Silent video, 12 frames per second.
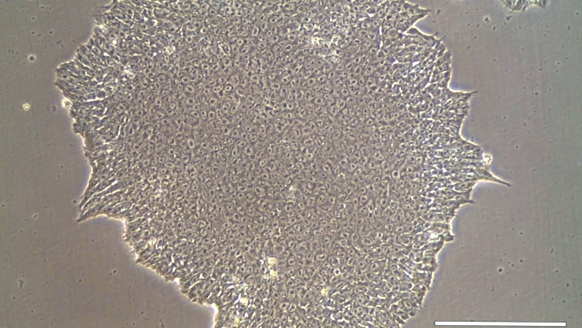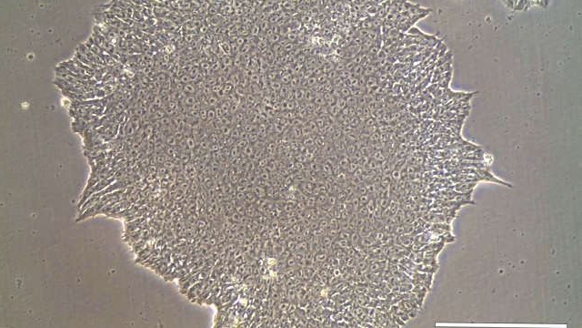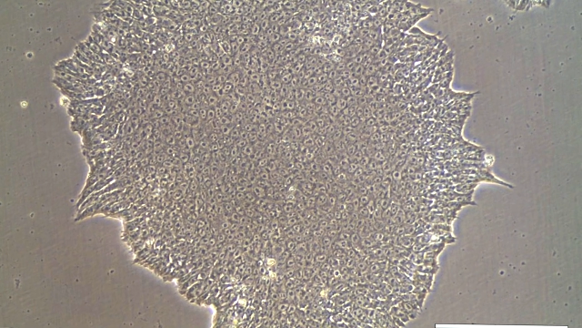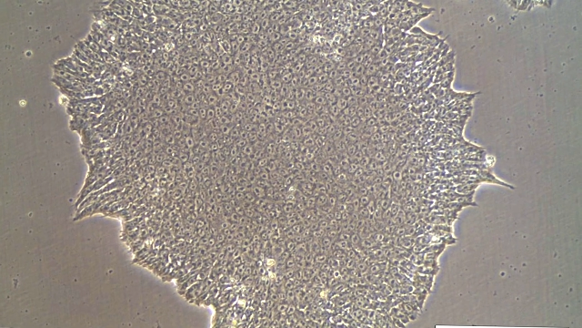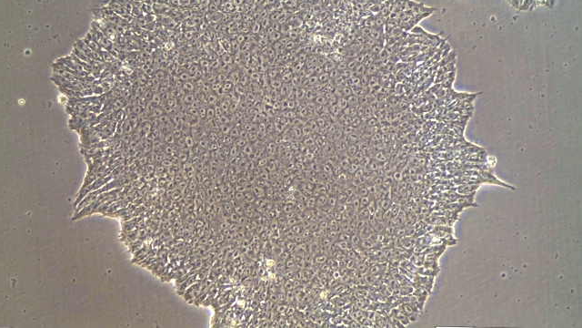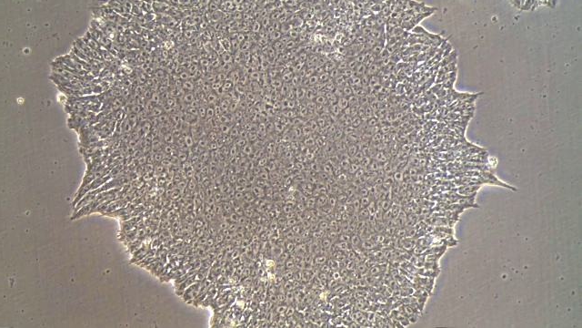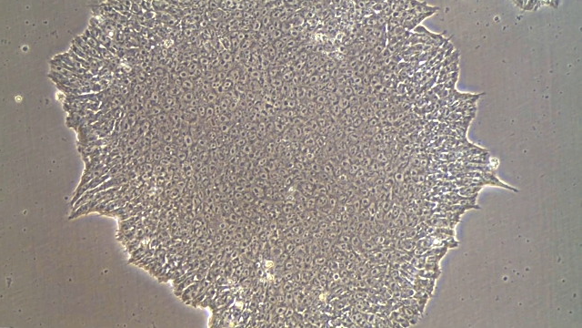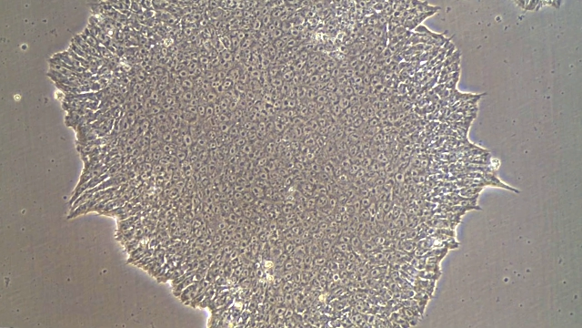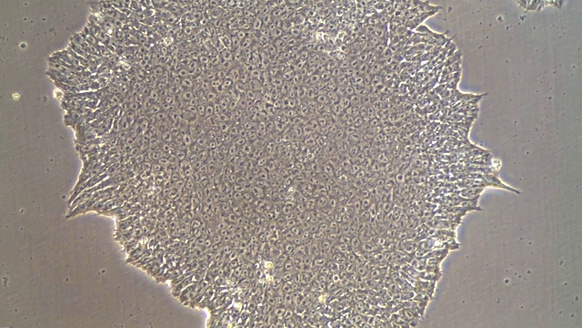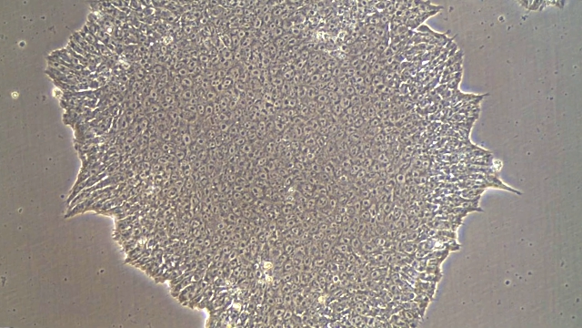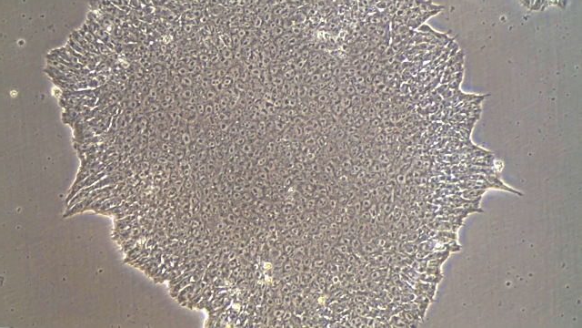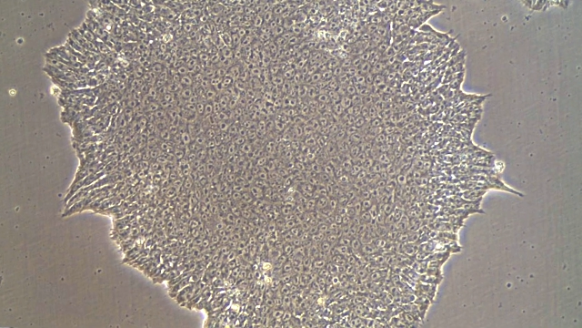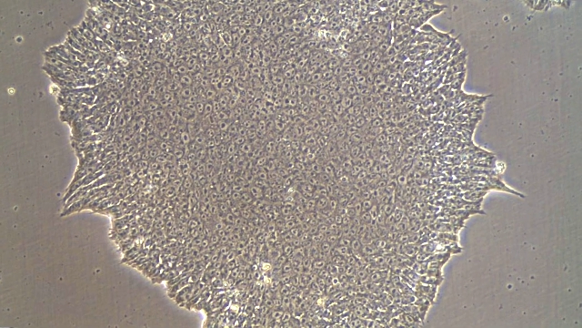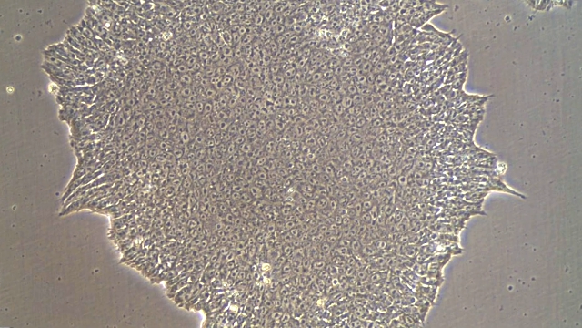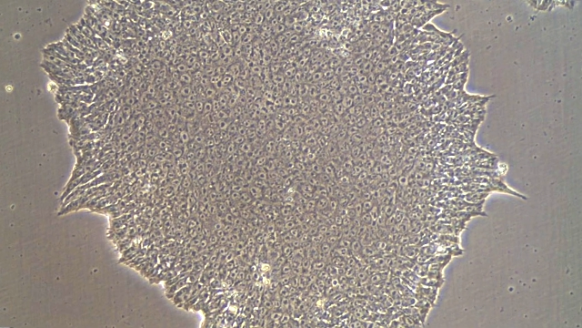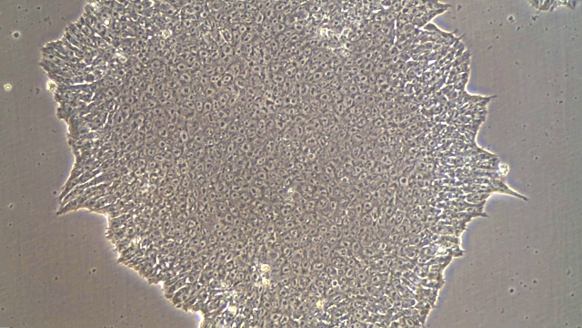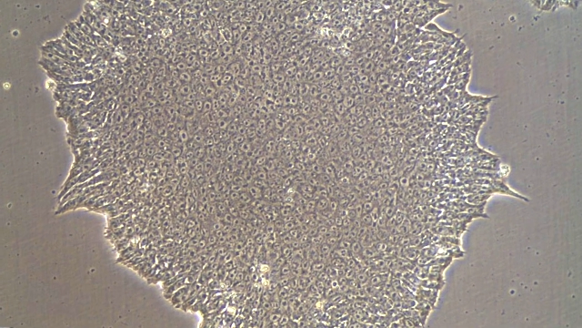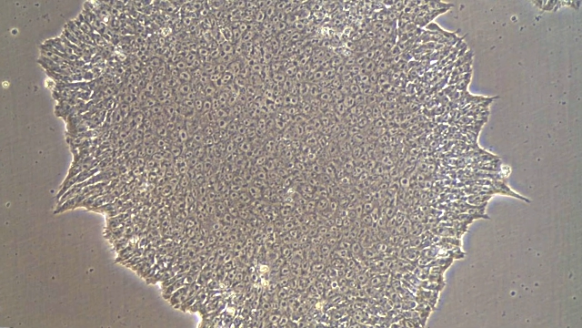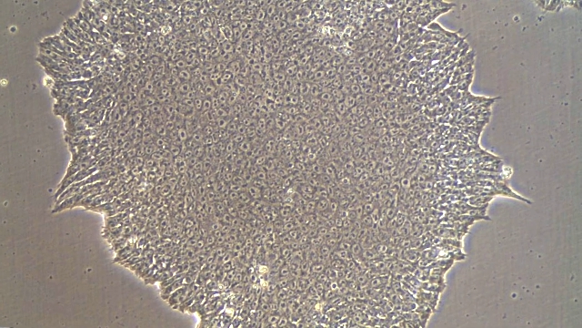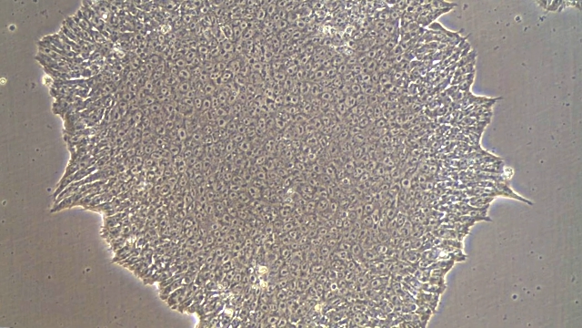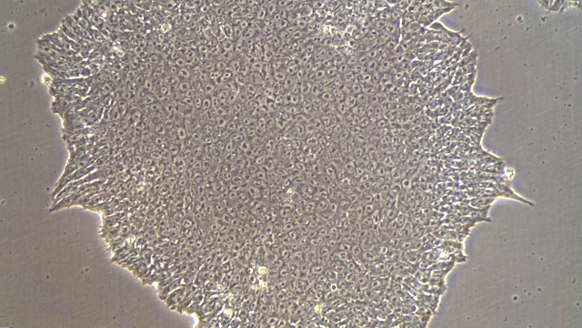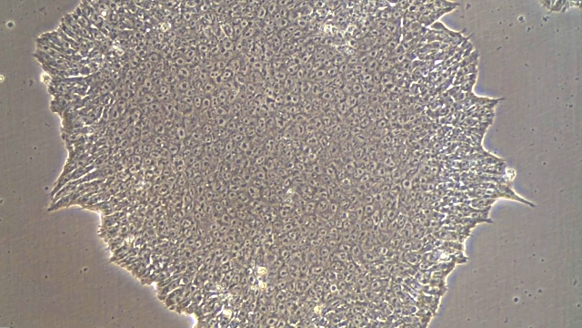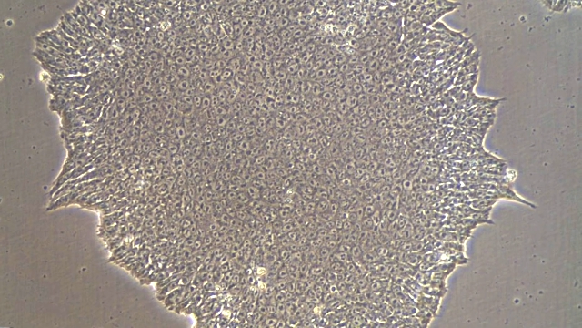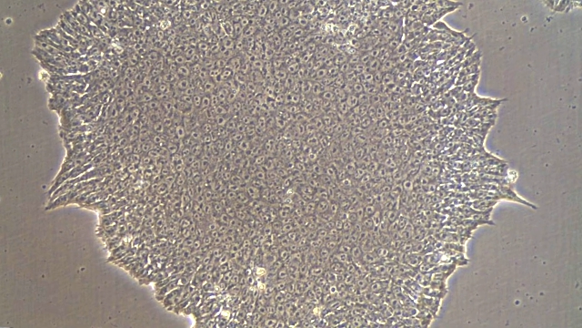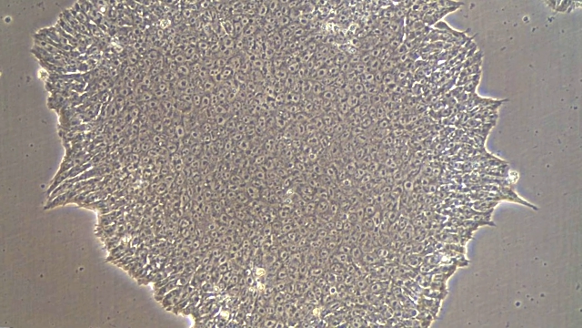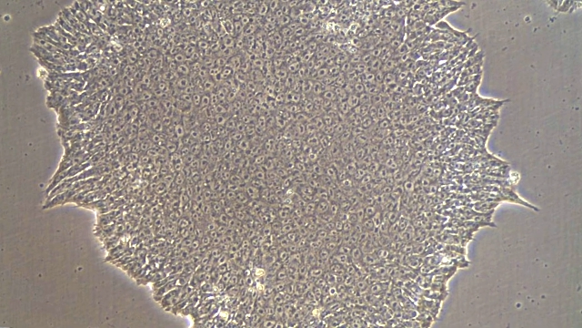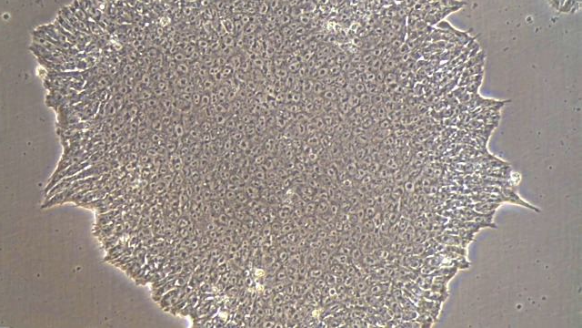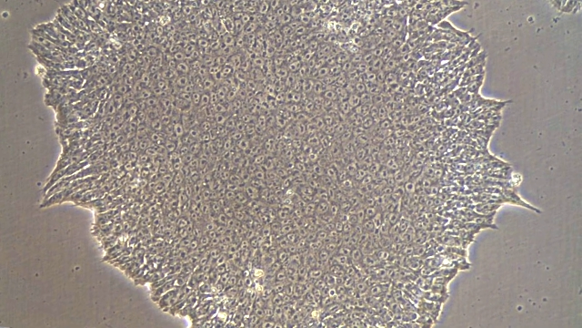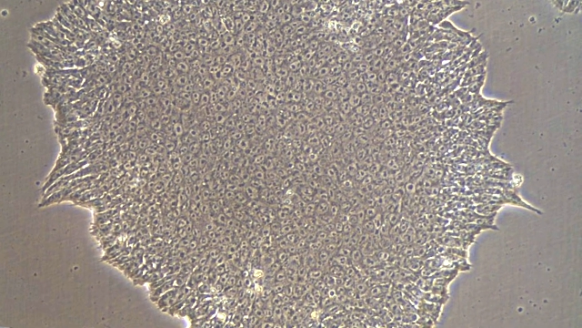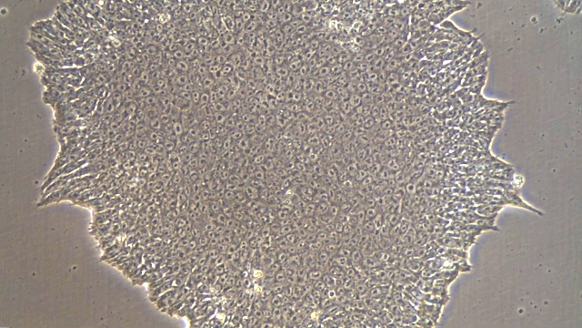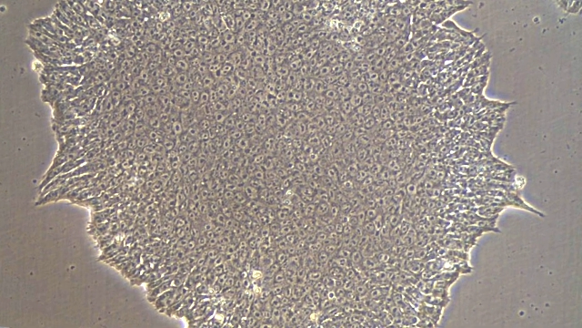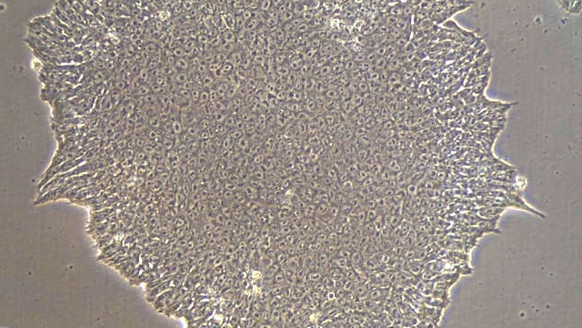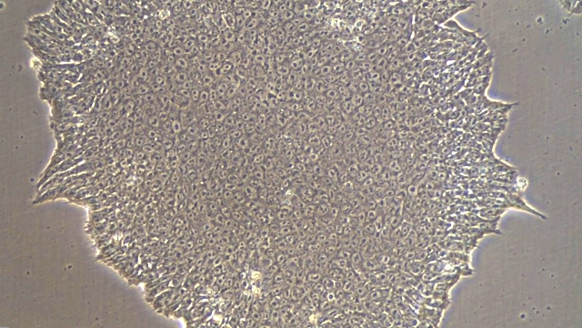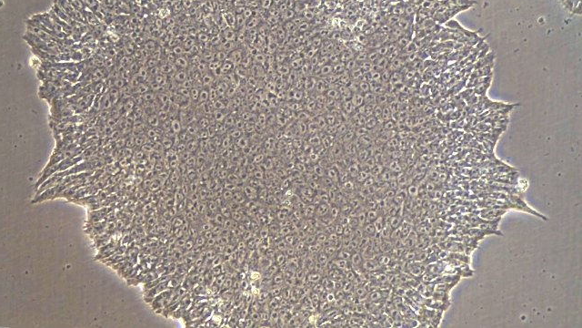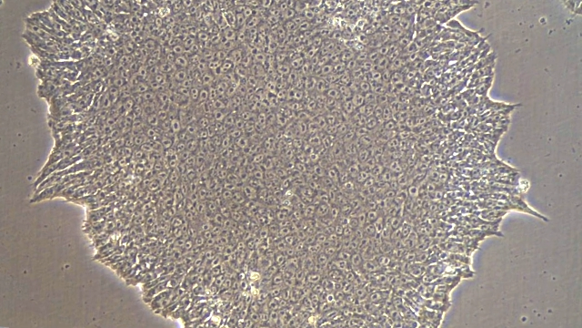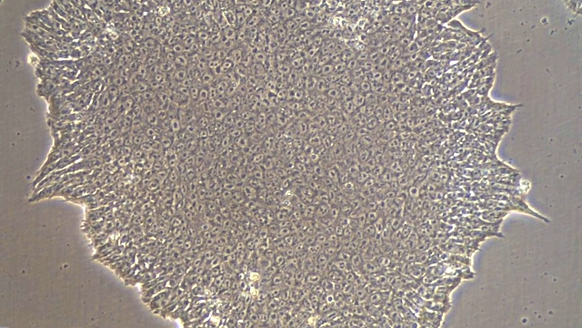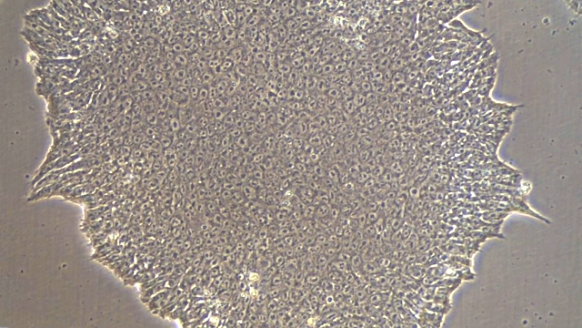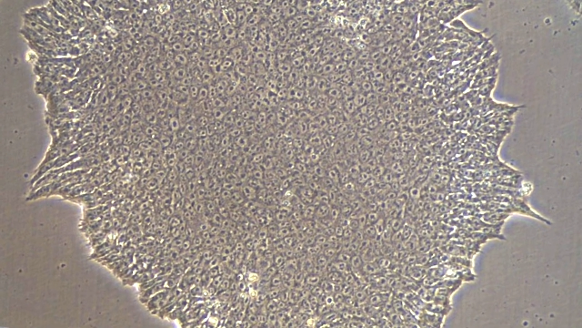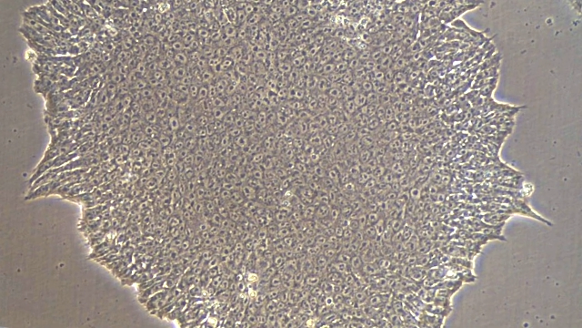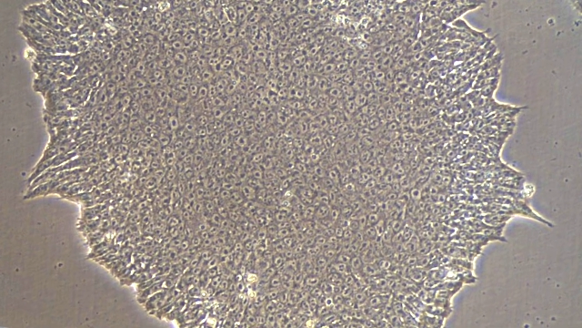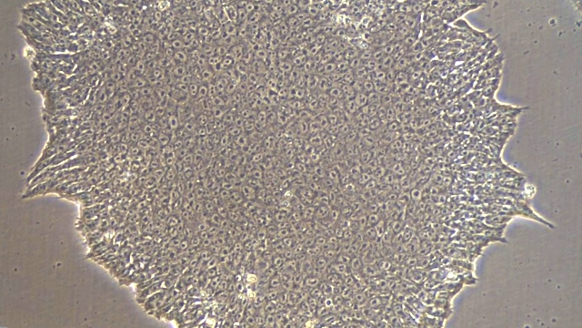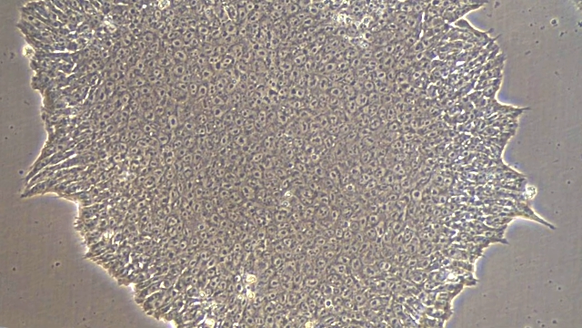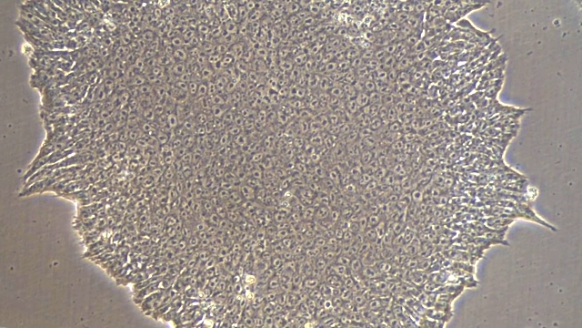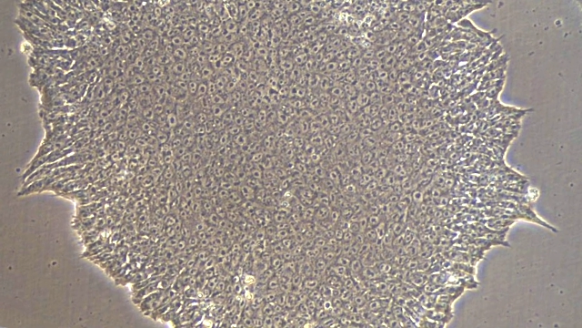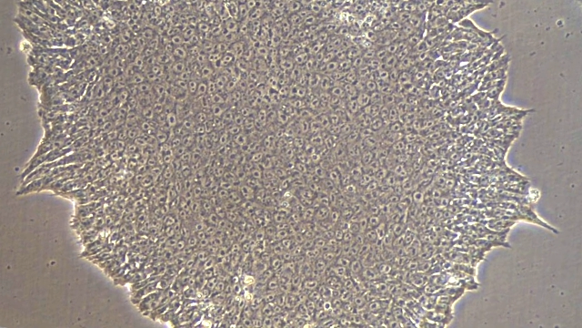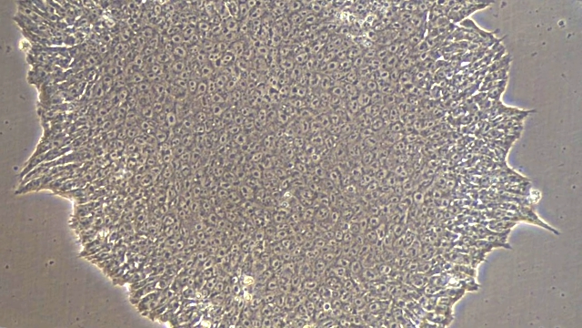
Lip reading: [unreadable: no face in view]